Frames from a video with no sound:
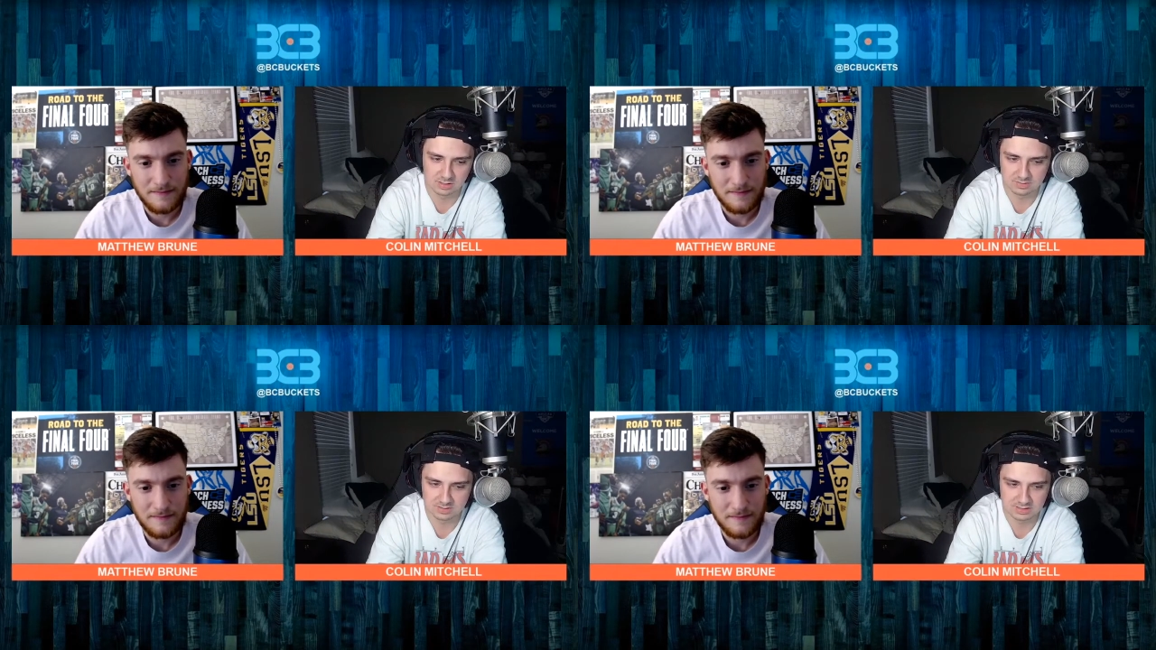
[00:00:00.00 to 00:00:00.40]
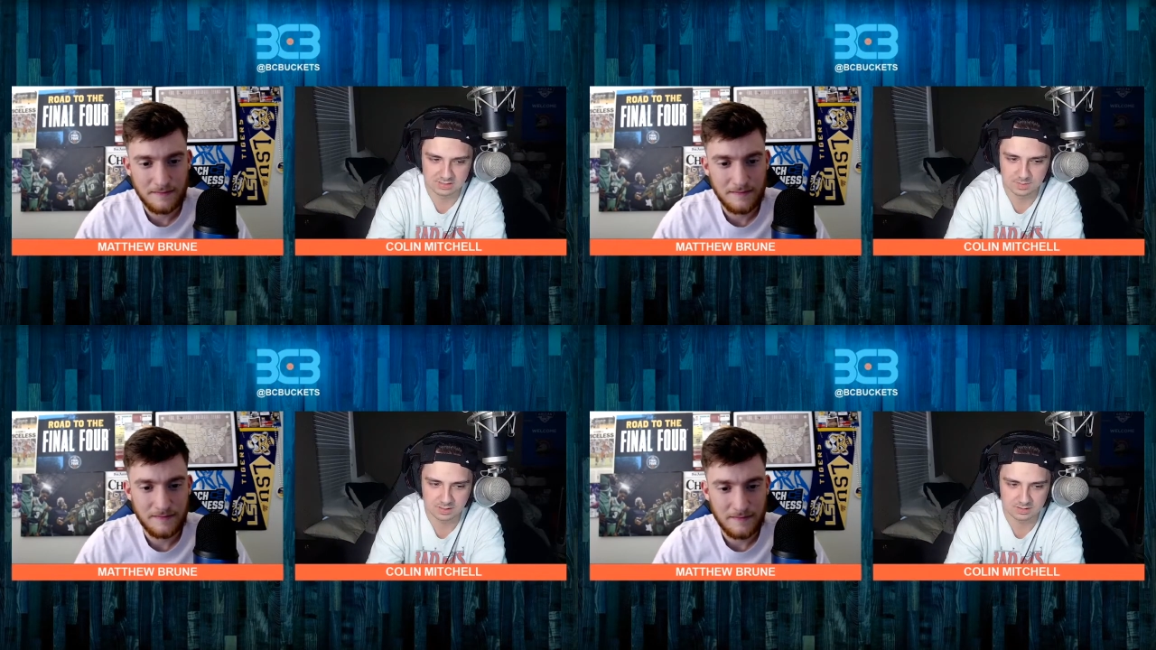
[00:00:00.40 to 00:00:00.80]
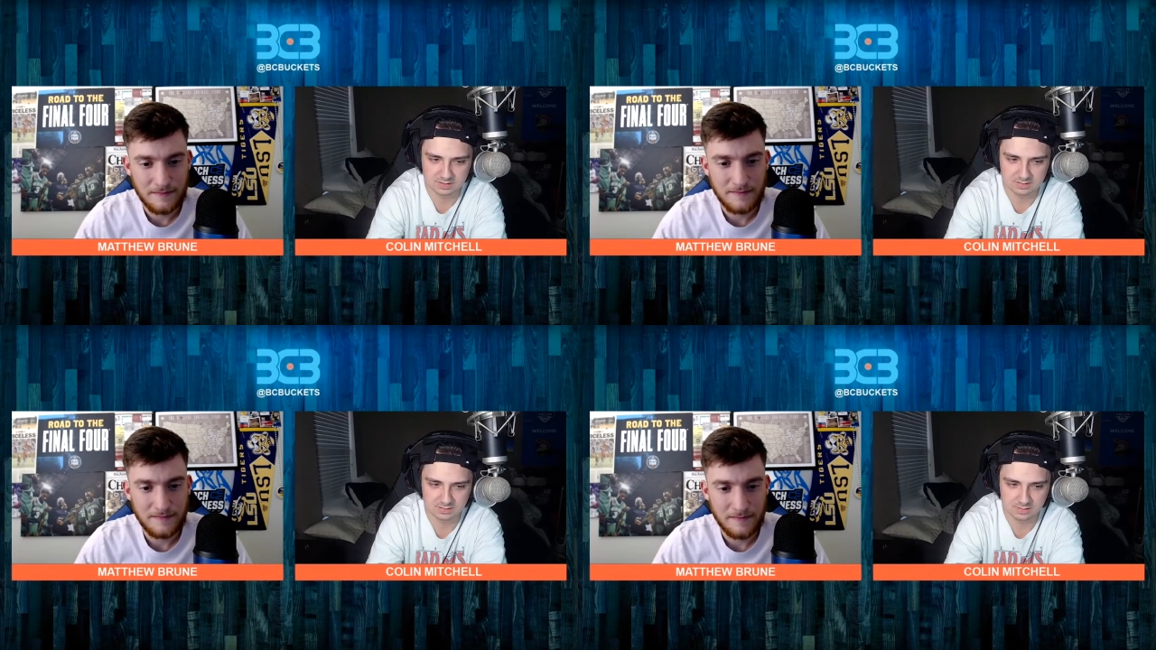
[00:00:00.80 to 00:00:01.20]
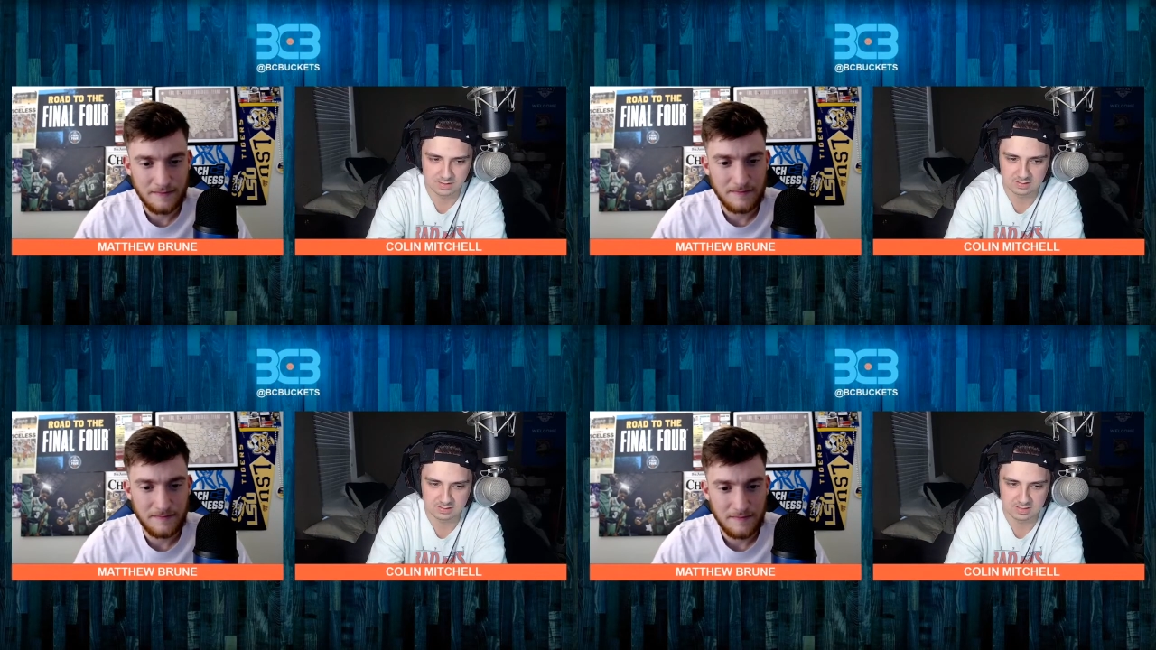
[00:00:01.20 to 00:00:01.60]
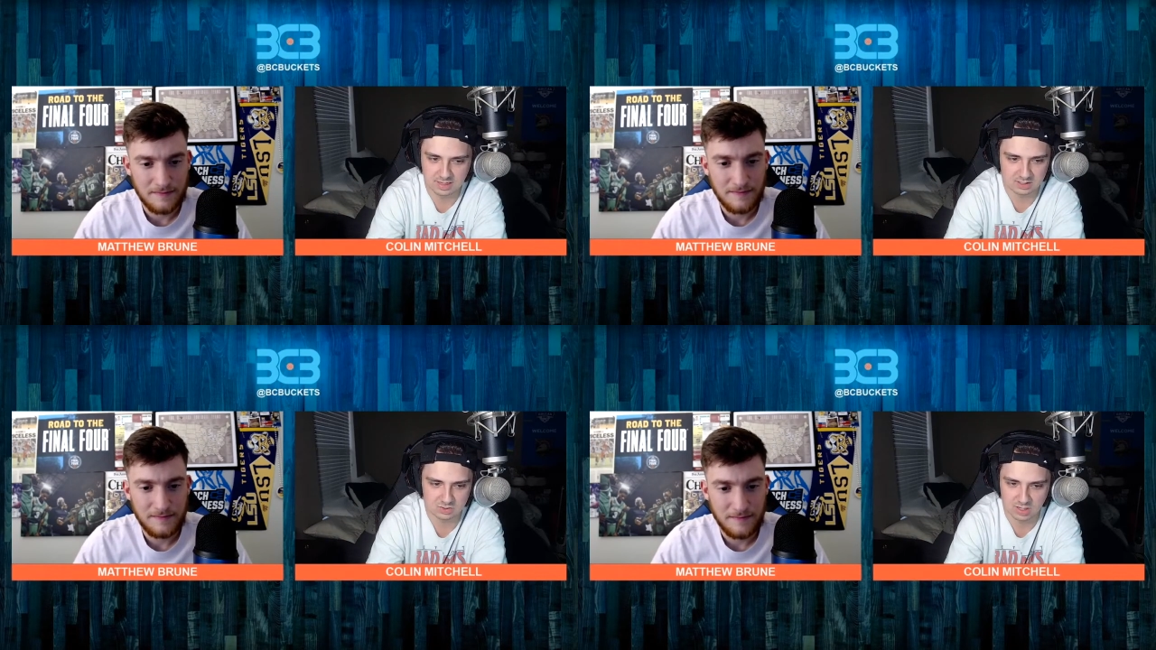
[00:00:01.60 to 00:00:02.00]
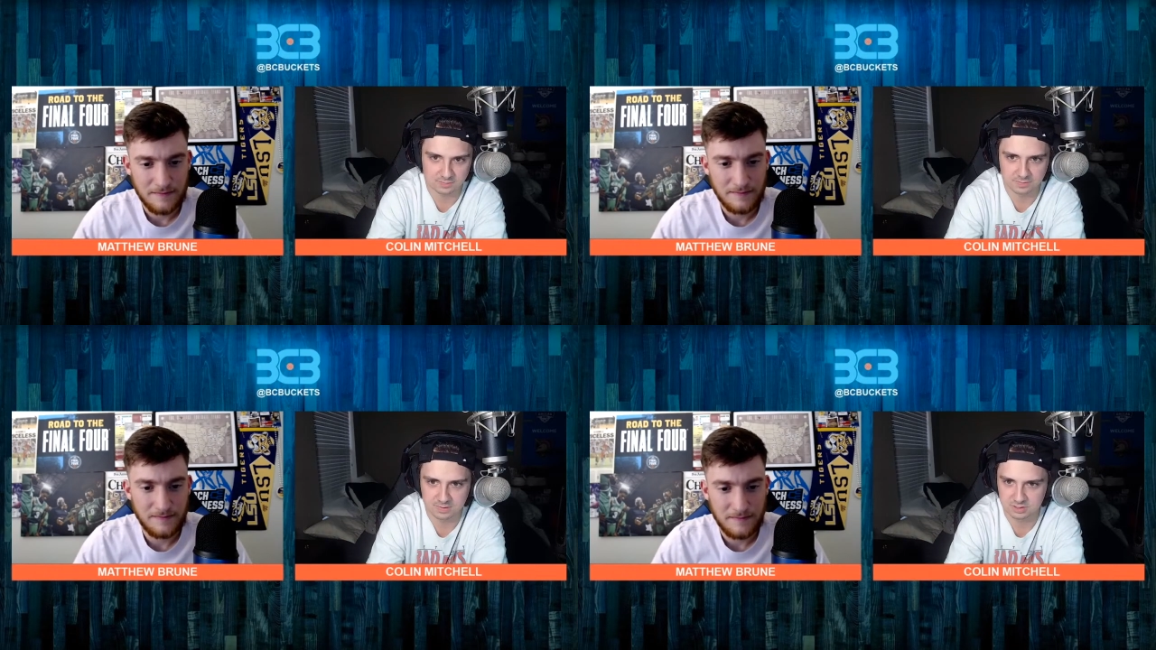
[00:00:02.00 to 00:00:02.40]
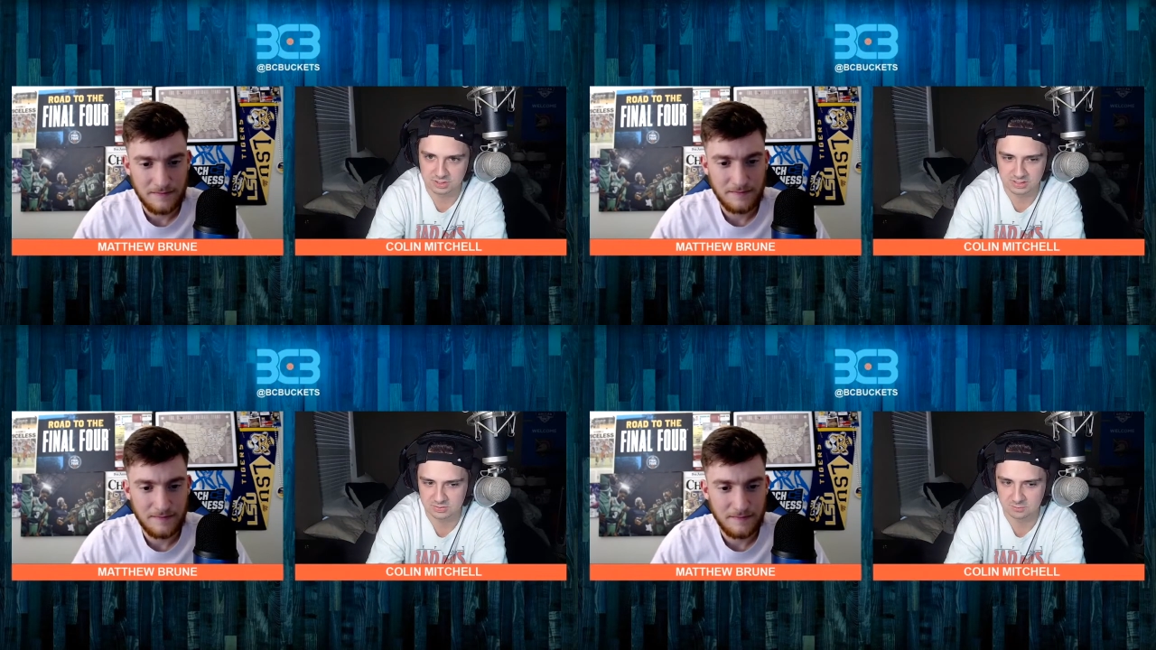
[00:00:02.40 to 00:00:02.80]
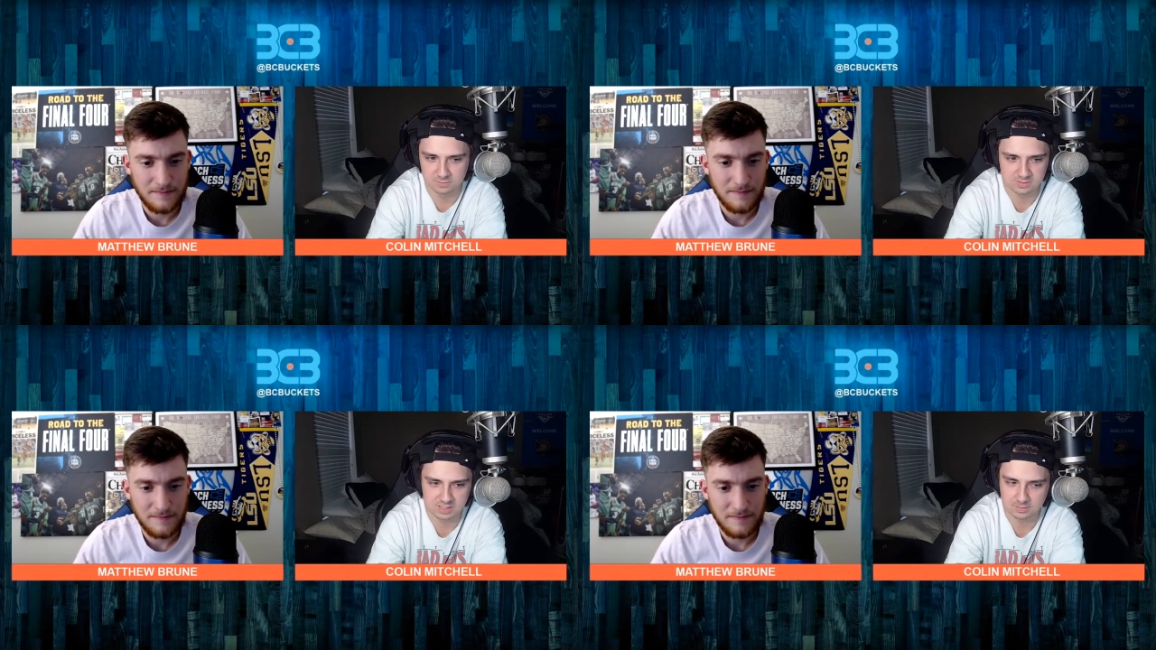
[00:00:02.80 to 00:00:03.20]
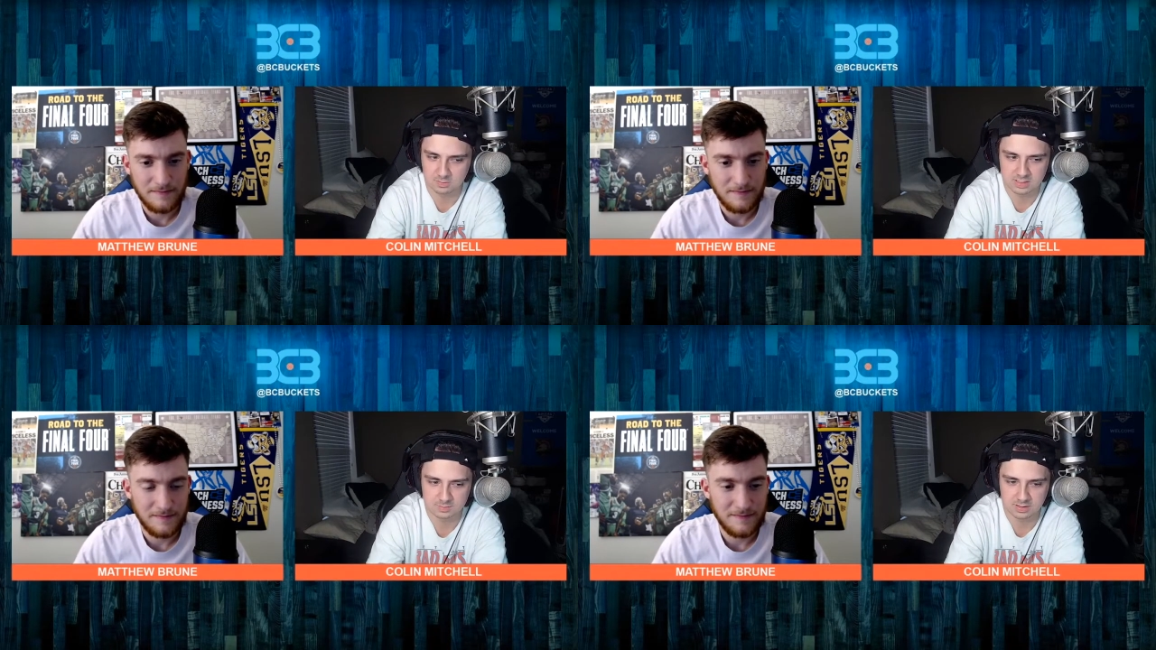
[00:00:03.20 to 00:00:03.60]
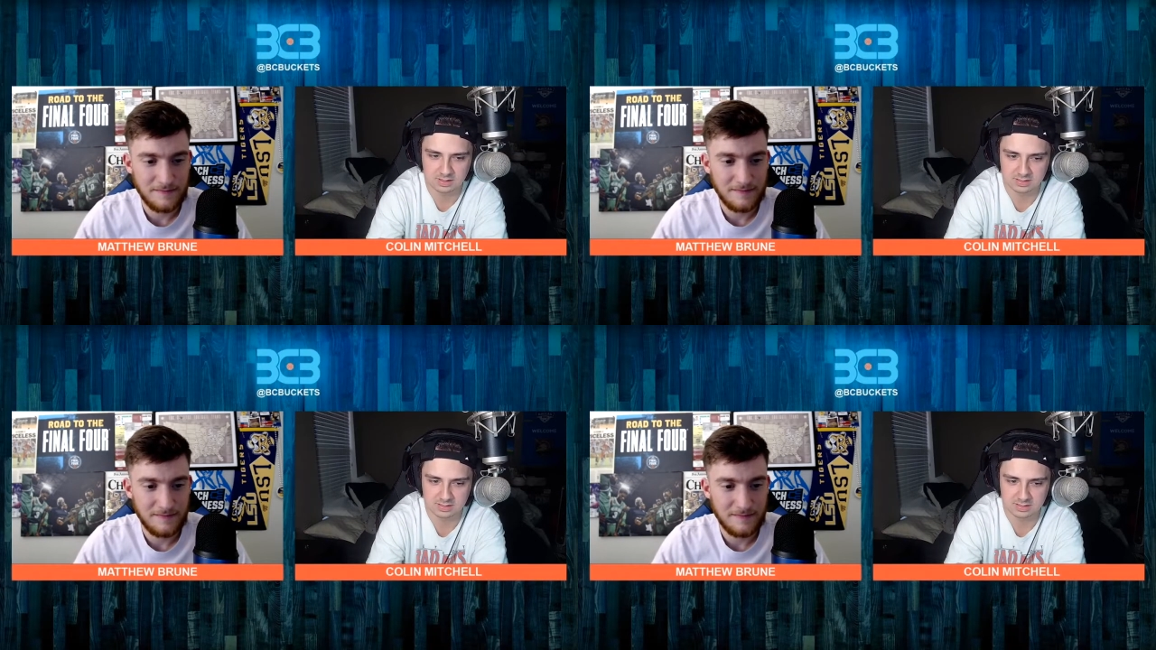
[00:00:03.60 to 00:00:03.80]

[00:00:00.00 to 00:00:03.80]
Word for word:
Speaker 1: obviously his biggest thing. Is he can't drive and finish. He has no first step, and when he's playing